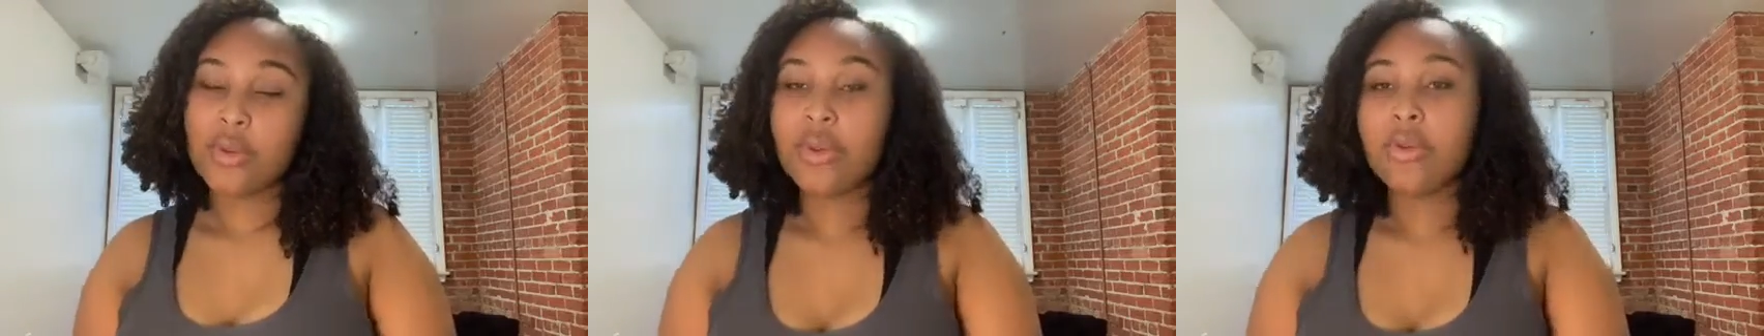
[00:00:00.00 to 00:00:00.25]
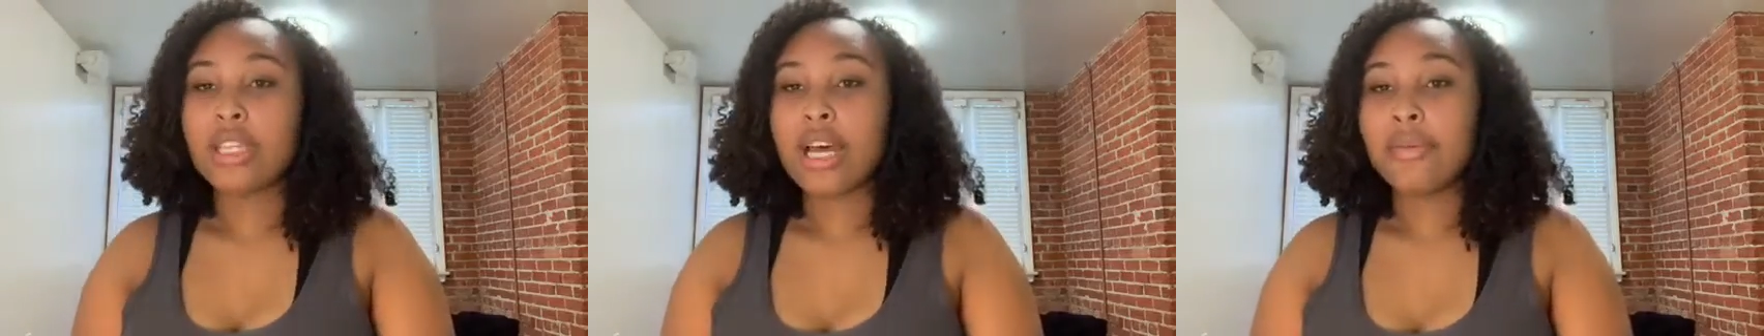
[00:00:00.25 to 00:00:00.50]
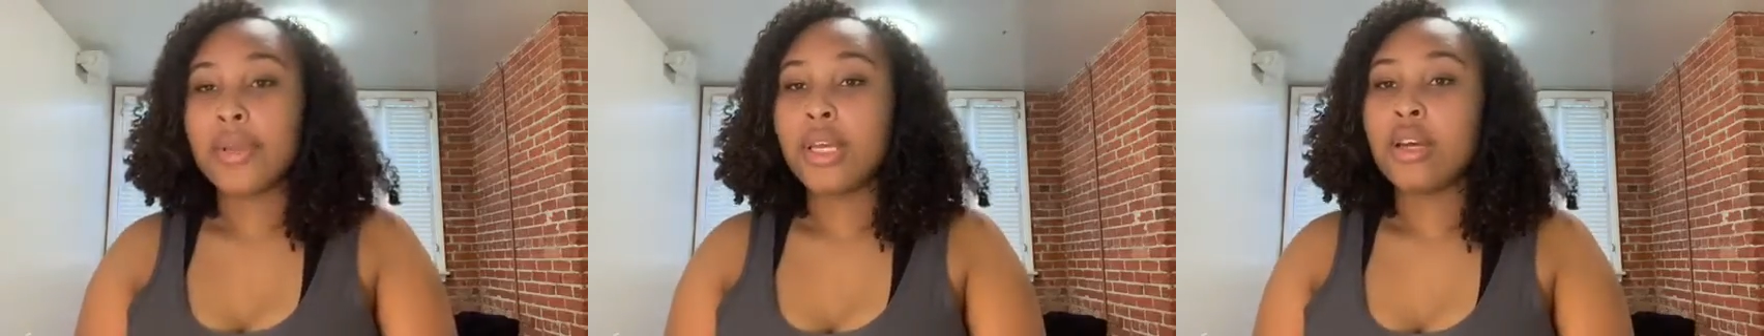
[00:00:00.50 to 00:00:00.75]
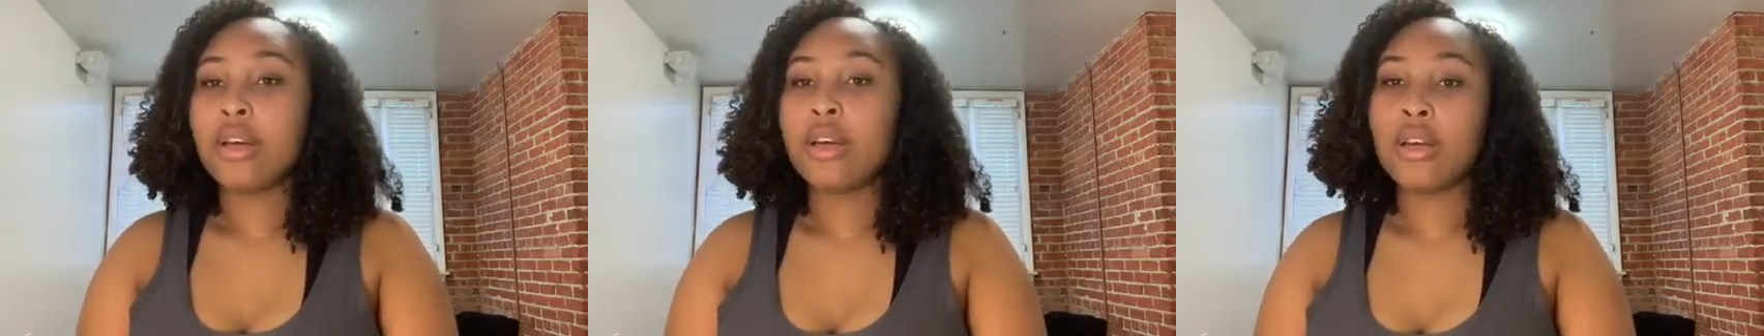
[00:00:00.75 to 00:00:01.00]
he was having
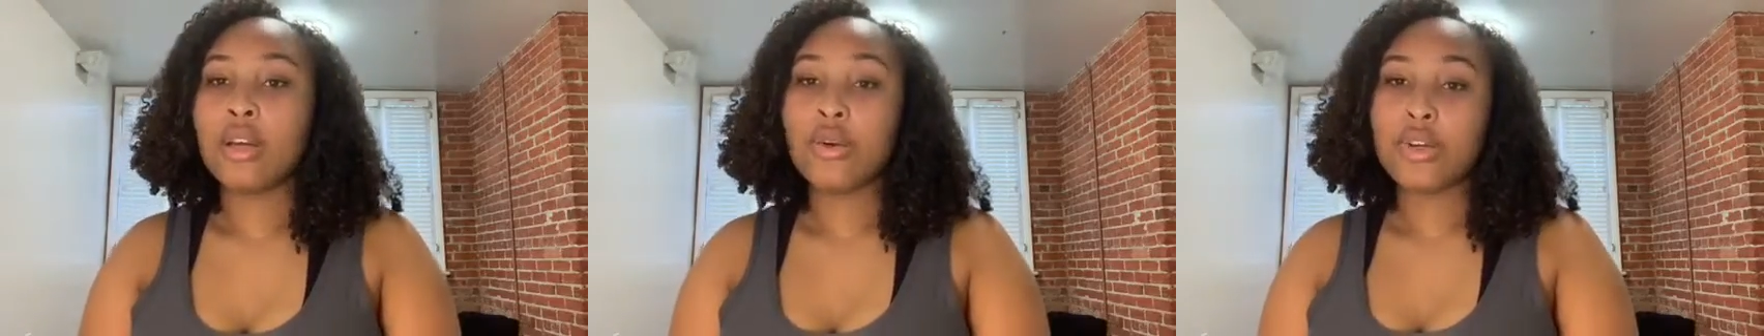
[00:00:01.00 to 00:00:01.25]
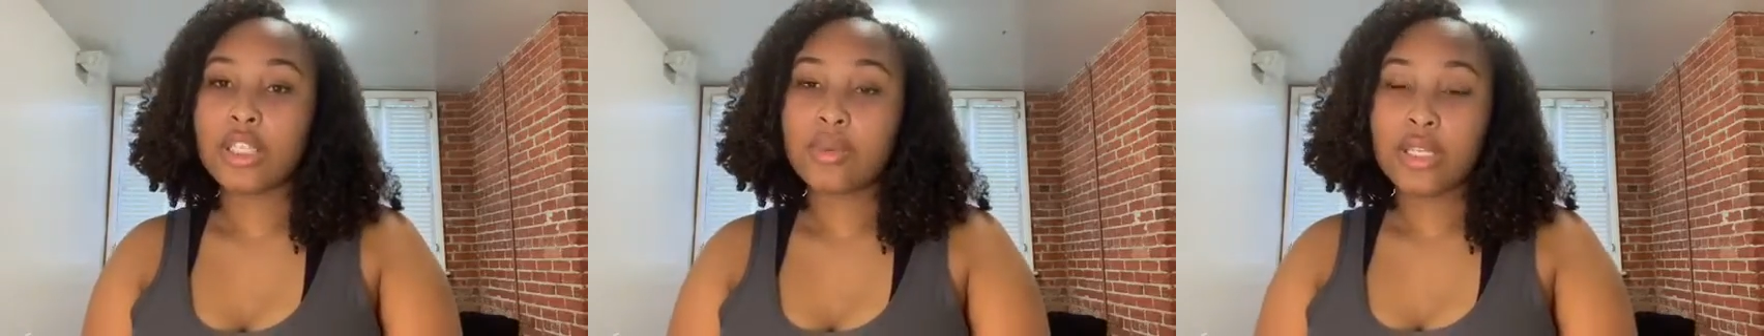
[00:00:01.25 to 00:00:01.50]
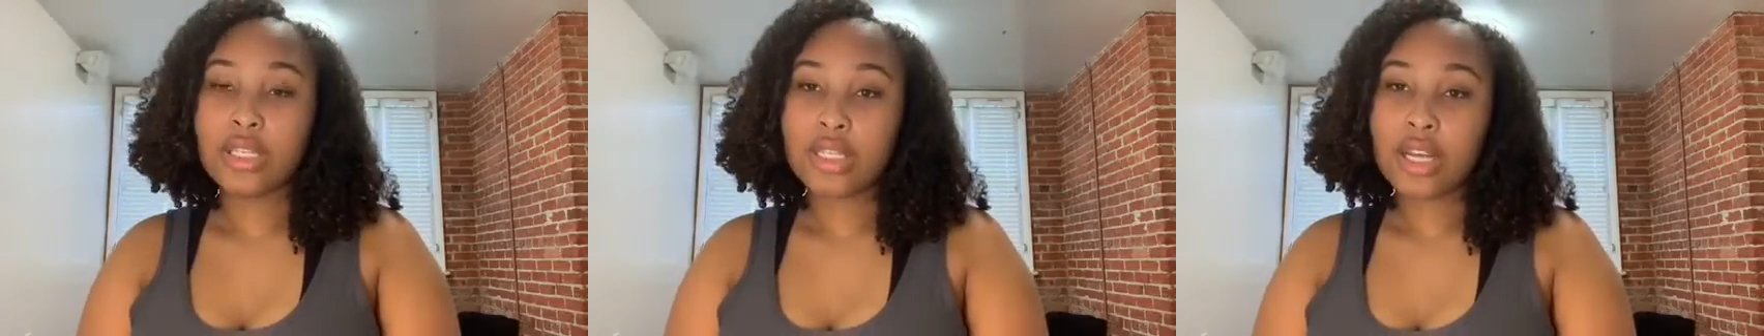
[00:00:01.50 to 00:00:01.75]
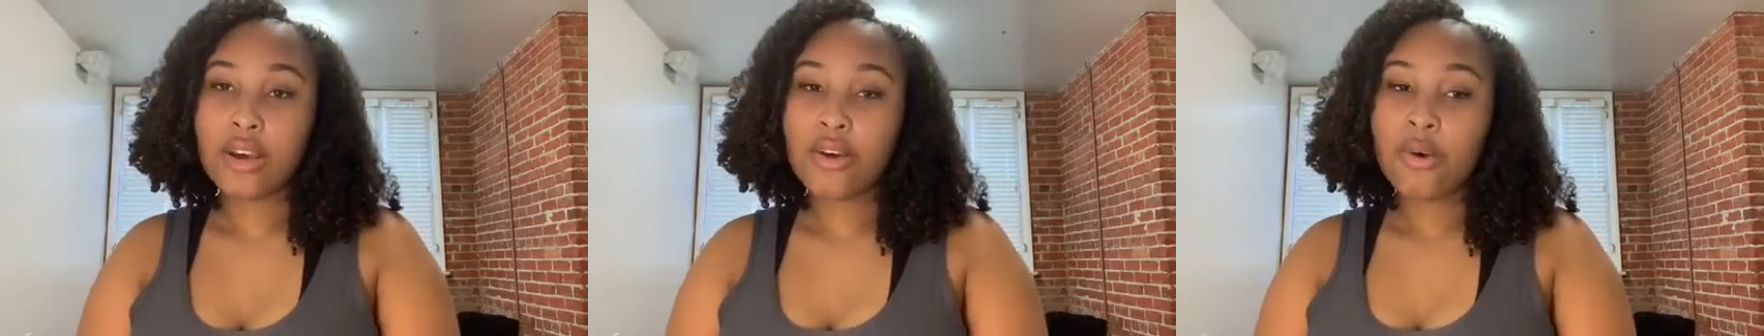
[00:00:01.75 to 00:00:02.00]
a Christmas
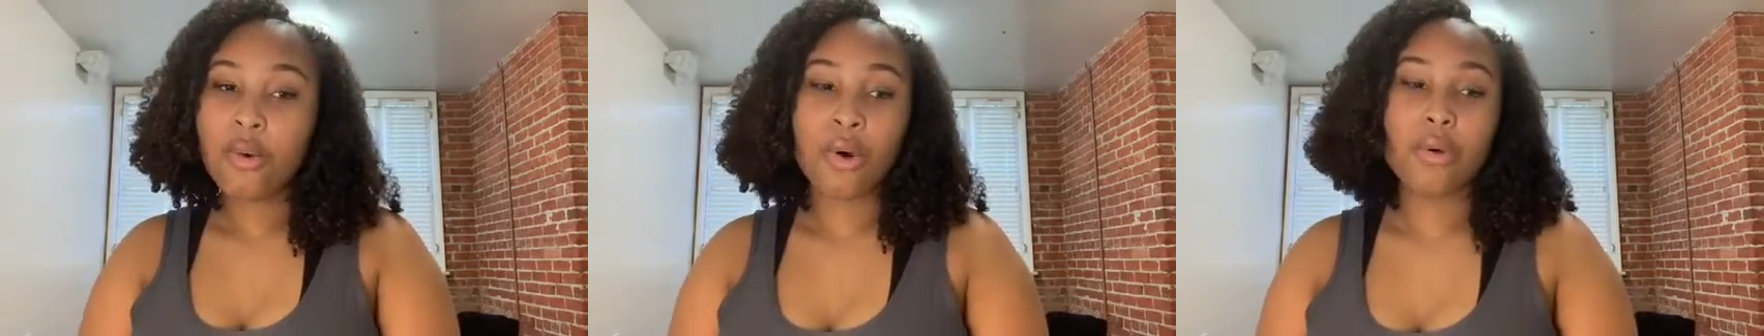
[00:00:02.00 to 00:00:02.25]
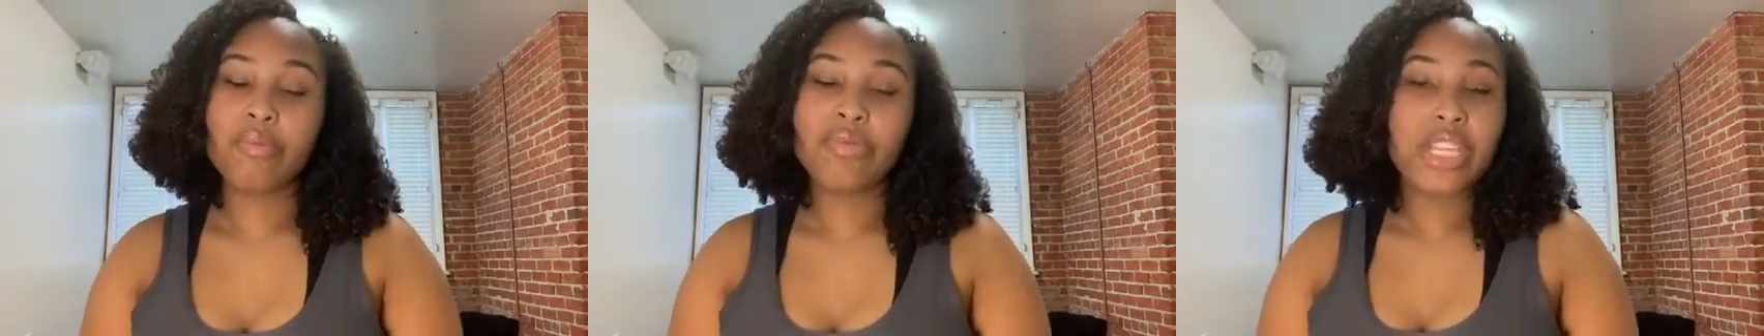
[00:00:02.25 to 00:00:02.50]
sale, well,